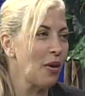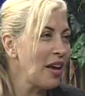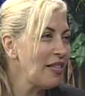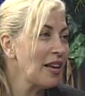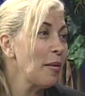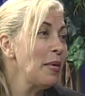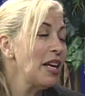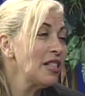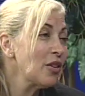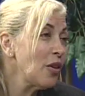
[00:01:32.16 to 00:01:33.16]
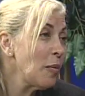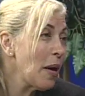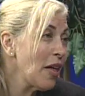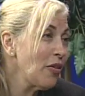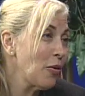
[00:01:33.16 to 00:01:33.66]
right thing. I mean, he has to go to the
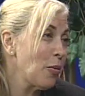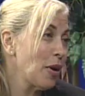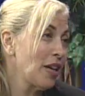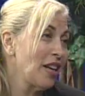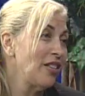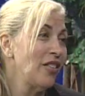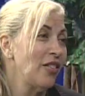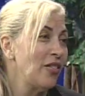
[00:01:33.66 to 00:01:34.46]
bathroom. What could I do?